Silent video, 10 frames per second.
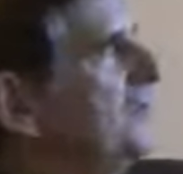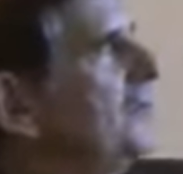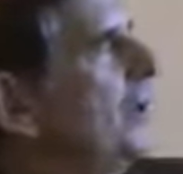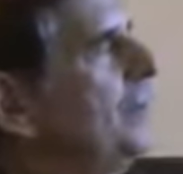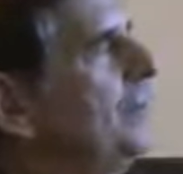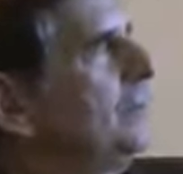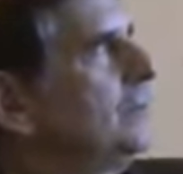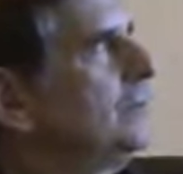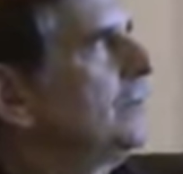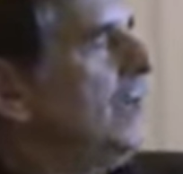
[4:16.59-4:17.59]
before I
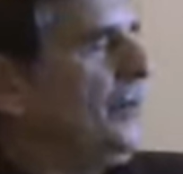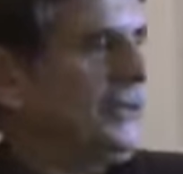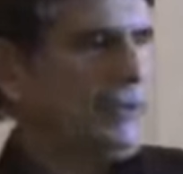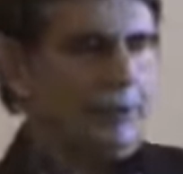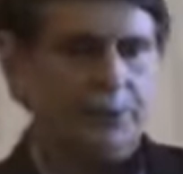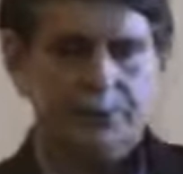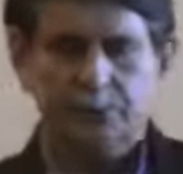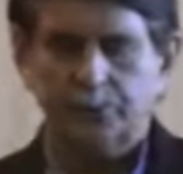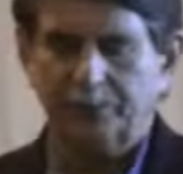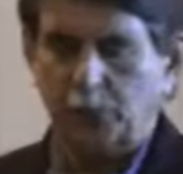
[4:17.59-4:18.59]
comment on this,
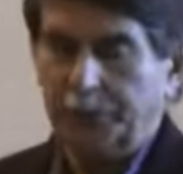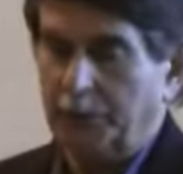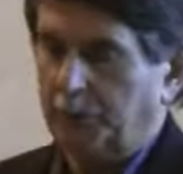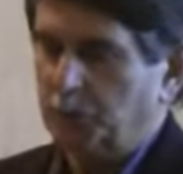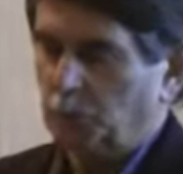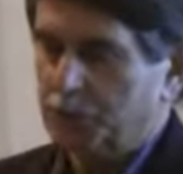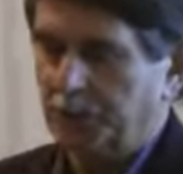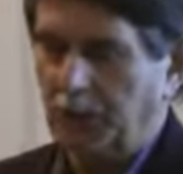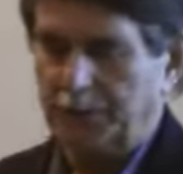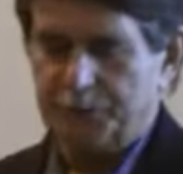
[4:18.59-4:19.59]
and we have only a couple more
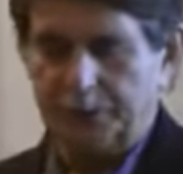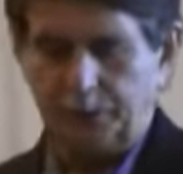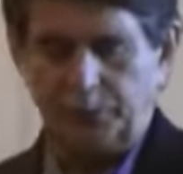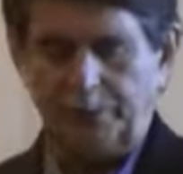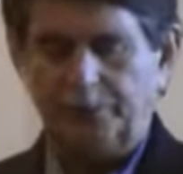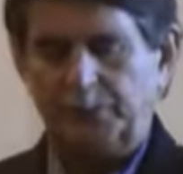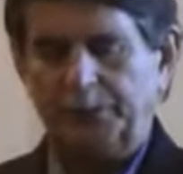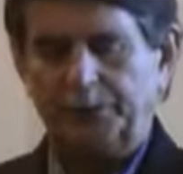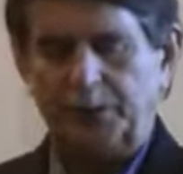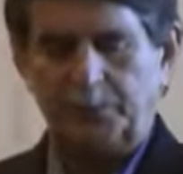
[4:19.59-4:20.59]
slides, and then we have
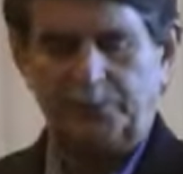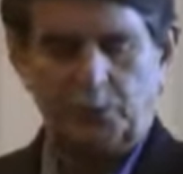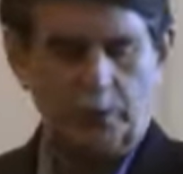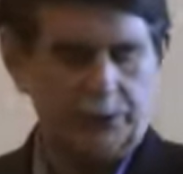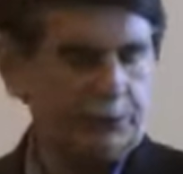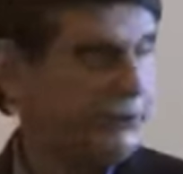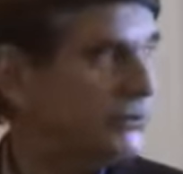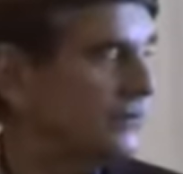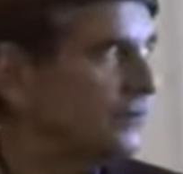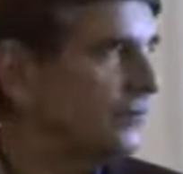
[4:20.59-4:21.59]
plenty of time for
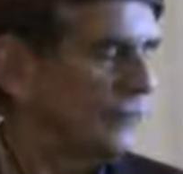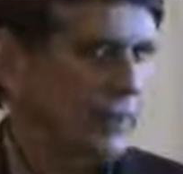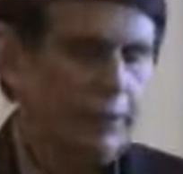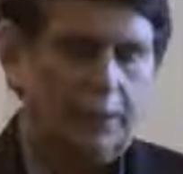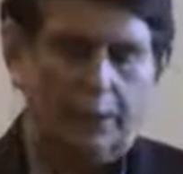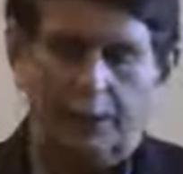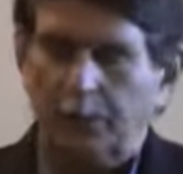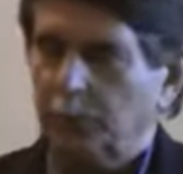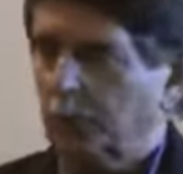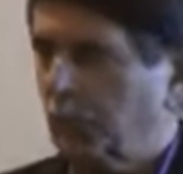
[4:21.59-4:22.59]
questions.
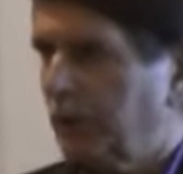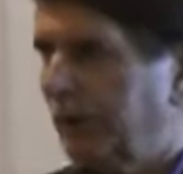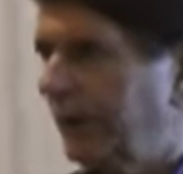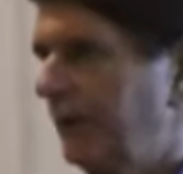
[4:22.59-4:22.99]
Rook